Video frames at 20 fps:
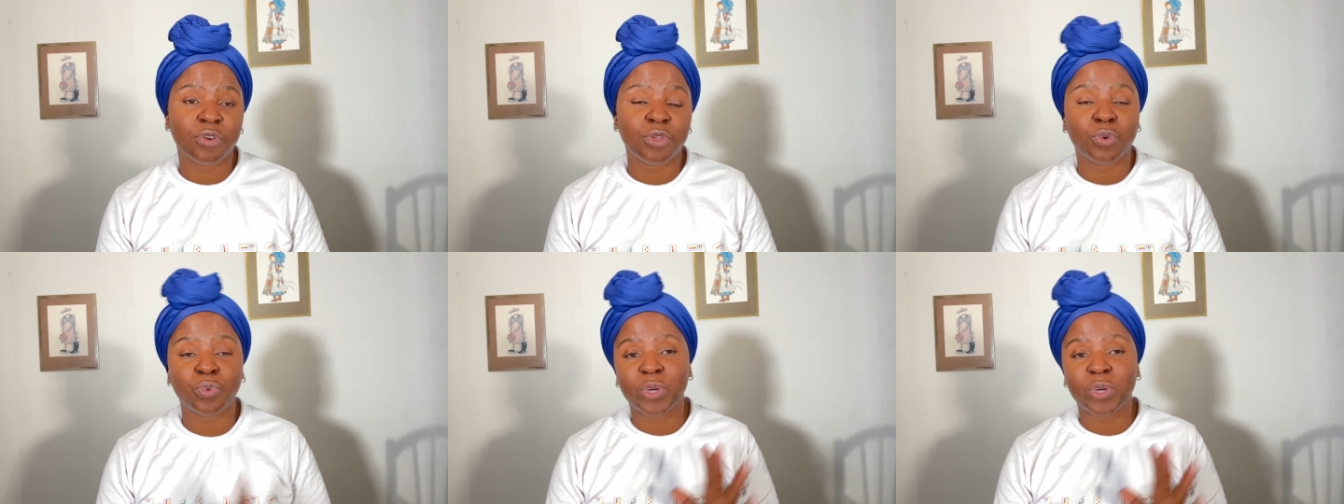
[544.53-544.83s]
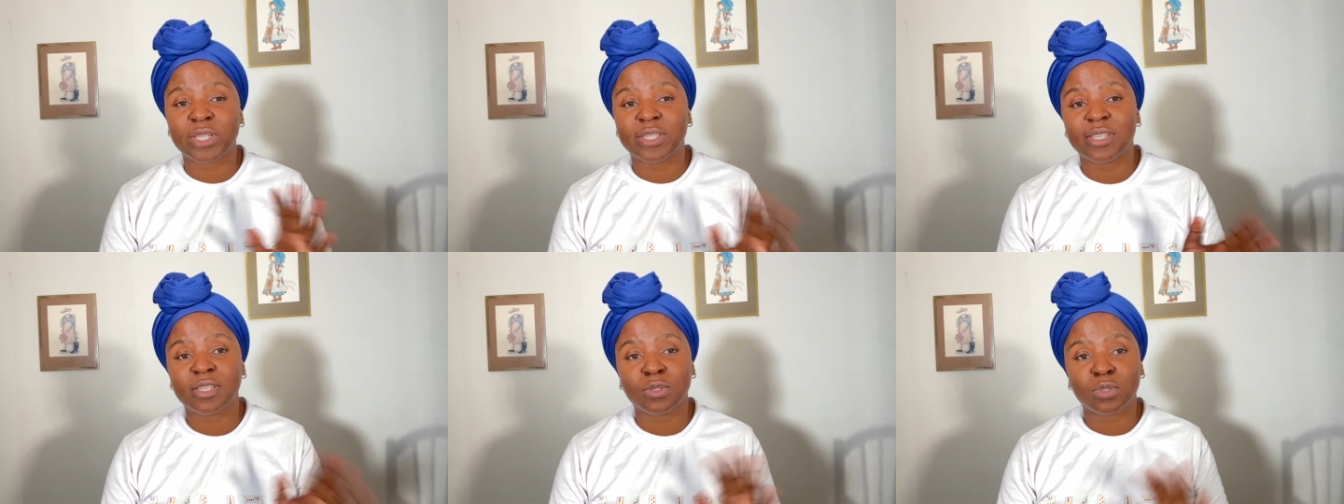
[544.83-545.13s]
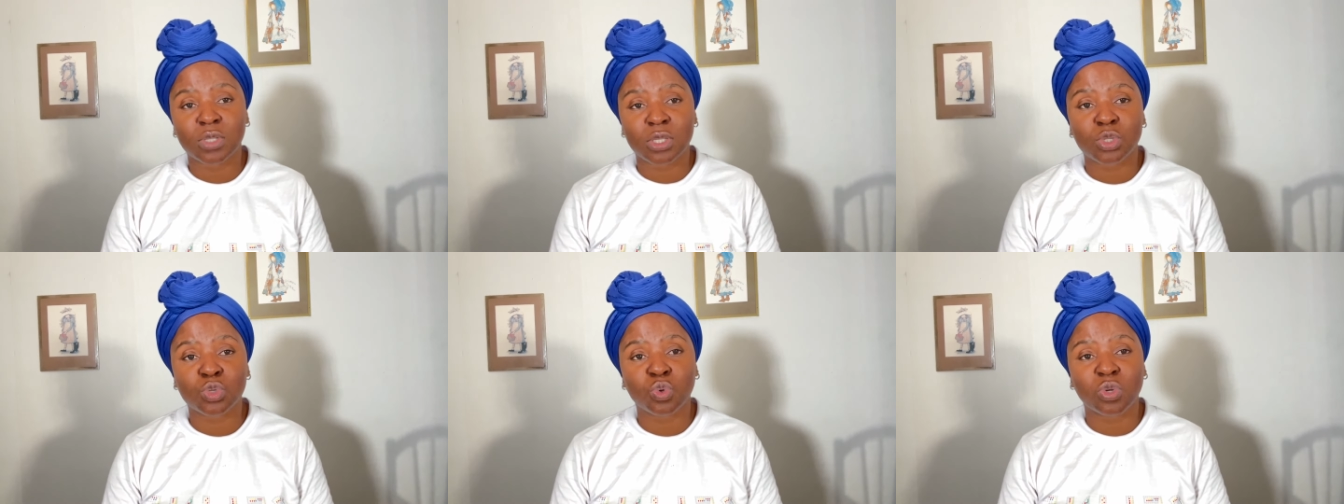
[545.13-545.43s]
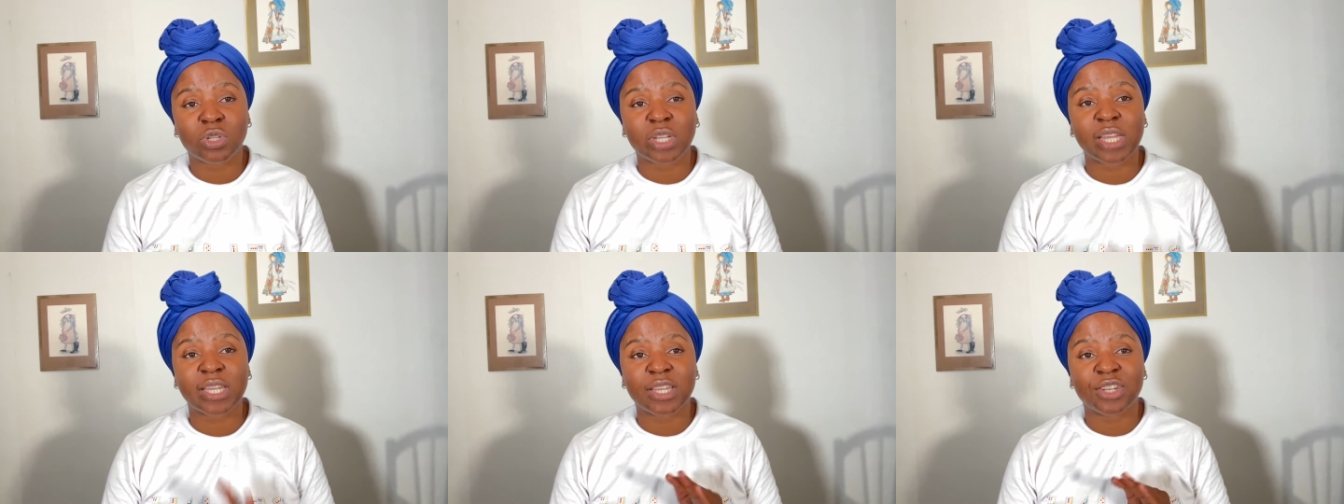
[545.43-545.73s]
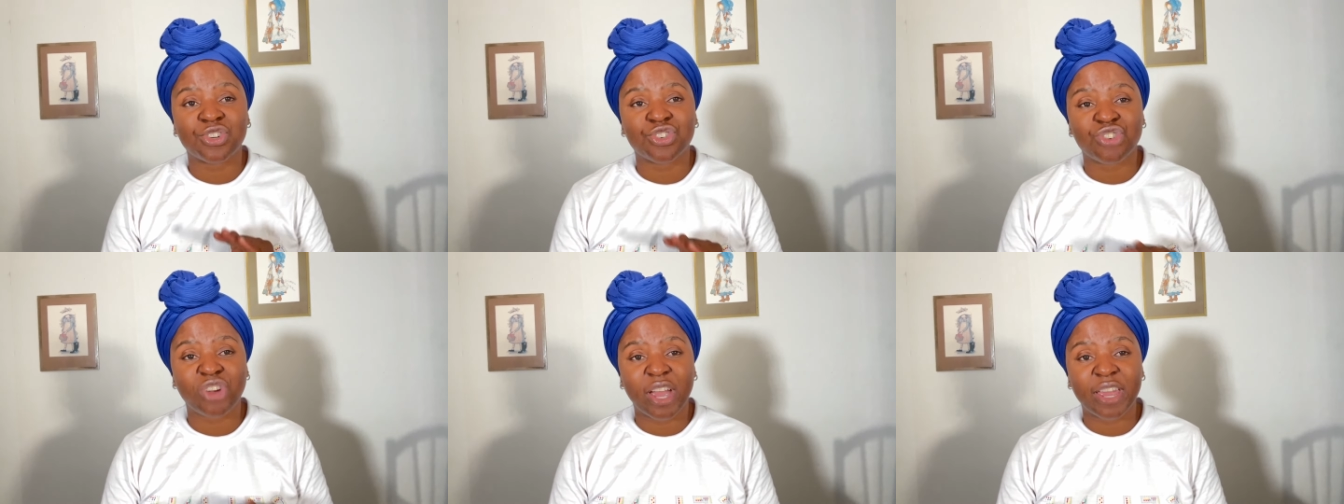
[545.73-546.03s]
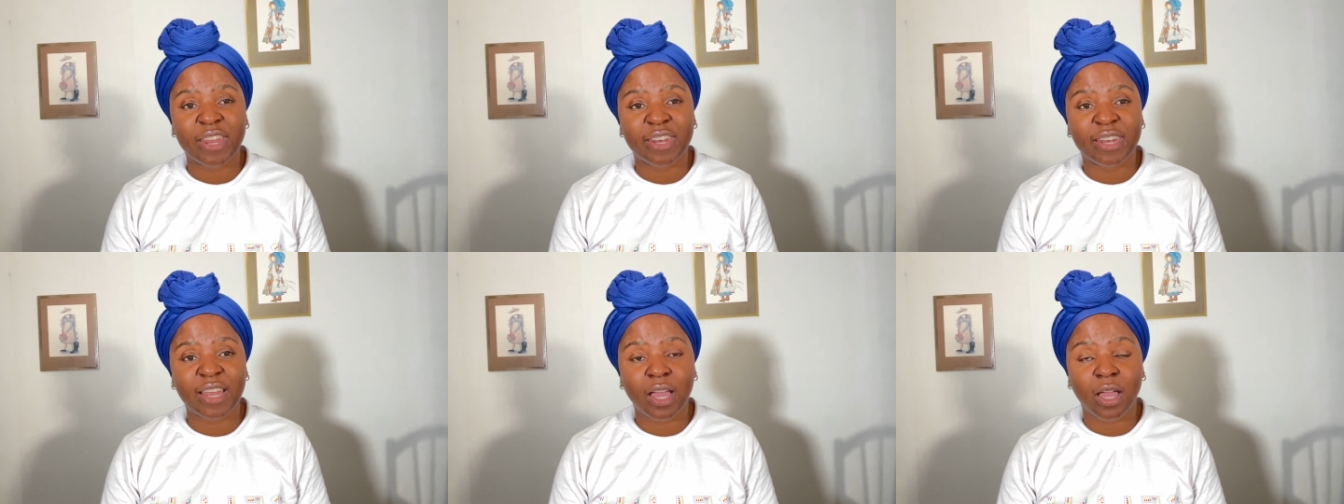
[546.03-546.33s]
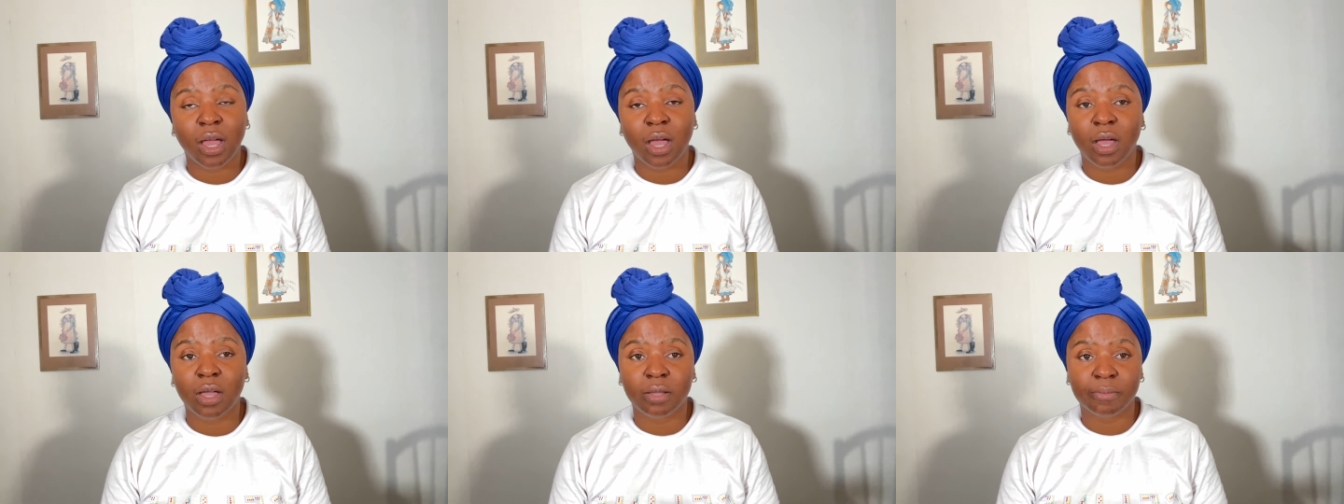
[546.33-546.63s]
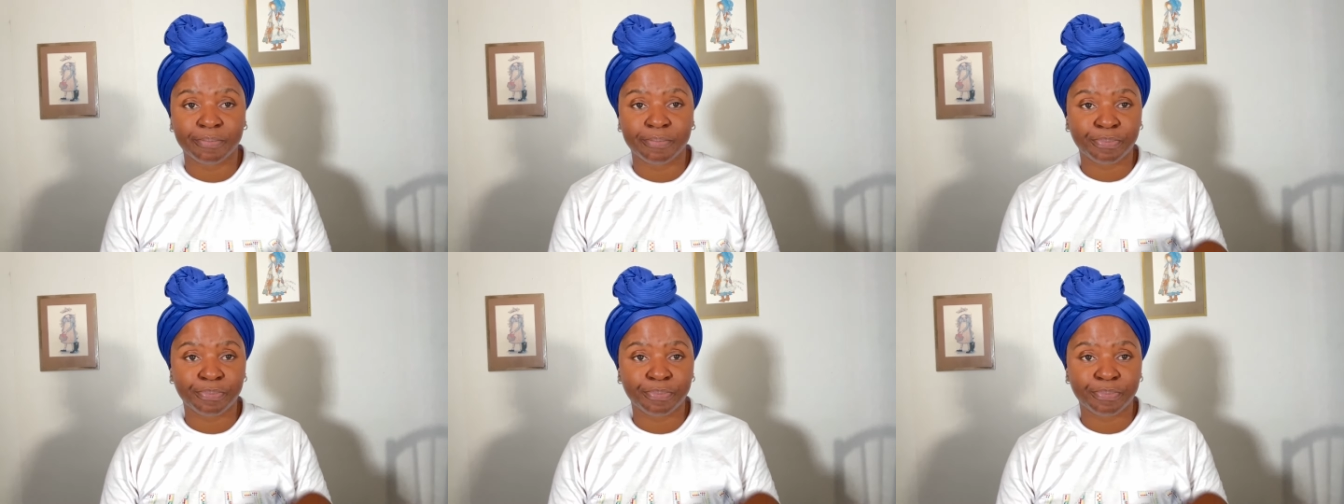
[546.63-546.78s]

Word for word: You wait till this water get dry, uh,